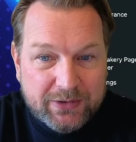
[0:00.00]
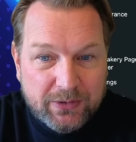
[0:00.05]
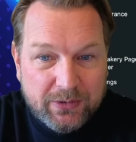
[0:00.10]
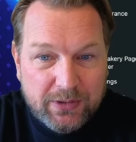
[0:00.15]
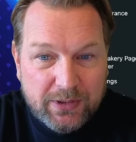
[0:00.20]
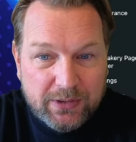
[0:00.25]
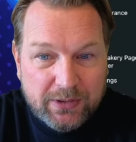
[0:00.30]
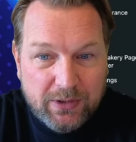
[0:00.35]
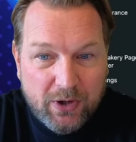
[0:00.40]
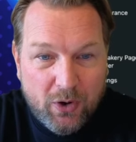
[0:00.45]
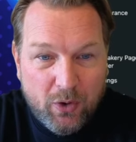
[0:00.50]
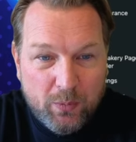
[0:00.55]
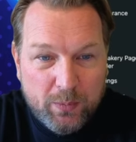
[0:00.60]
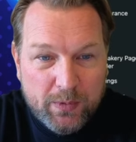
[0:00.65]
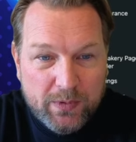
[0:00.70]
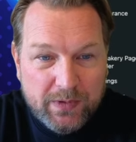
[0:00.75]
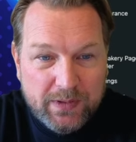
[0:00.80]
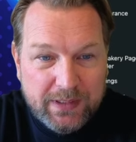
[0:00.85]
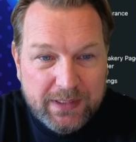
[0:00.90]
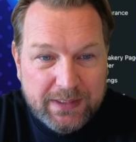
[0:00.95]
So you can
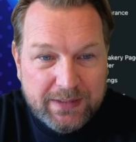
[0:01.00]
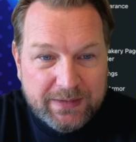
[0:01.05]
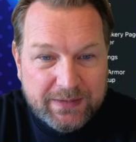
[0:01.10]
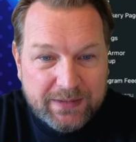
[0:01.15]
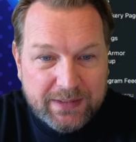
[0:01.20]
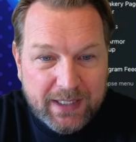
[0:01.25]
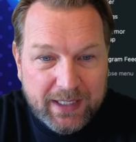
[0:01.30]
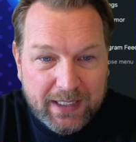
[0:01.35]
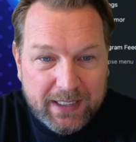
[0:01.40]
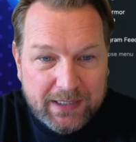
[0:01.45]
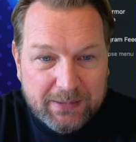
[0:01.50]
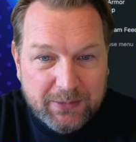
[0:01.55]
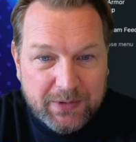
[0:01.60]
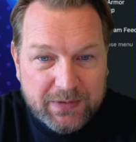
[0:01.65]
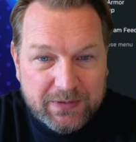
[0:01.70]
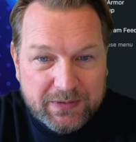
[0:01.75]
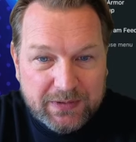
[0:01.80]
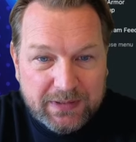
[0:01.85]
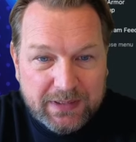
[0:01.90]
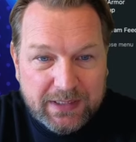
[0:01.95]
open these
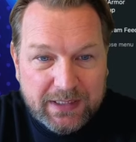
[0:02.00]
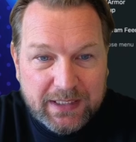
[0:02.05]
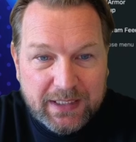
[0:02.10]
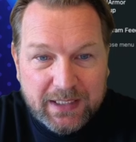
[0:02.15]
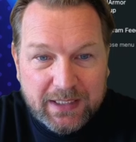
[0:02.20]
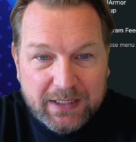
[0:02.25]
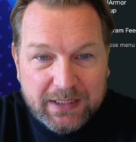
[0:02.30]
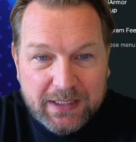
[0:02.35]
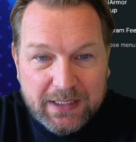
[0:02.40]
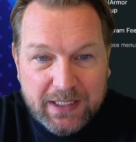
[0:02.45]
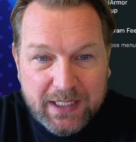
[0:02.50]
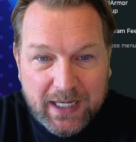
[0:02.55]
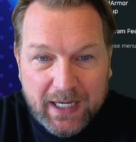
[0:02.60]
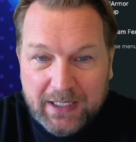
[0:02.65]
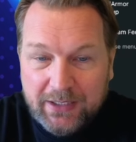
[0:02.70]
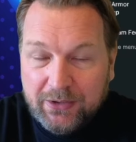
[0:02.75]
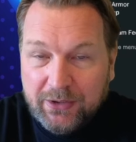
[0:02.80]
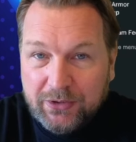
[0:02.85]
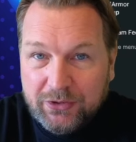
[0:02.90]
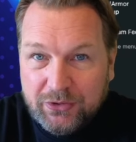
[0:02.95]
elements in here
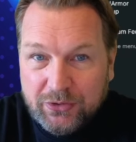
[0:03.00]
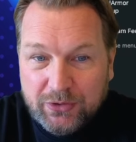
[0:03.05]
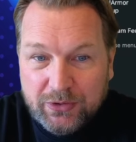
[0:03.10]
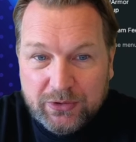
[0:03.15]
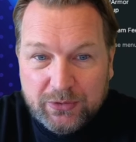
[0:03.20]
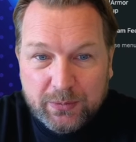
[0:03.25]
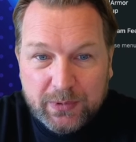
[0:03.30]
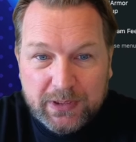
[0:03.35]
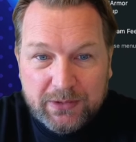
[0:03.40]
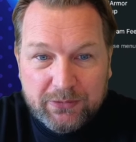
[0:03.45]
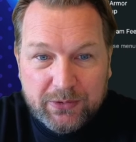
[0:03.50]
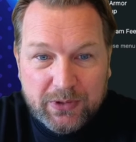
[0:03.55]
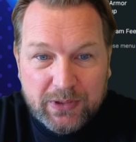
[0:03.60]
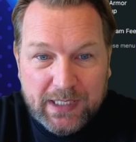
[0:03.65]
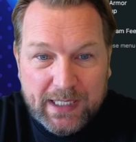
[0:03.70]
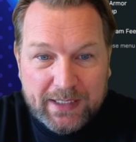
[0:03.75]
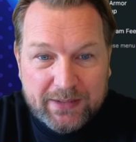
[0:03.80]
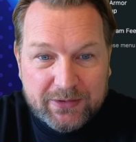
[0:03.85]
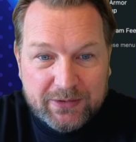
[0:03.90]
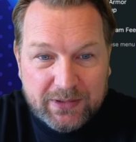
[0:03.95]
and you could choose whatever you
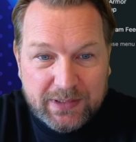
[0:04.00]
like.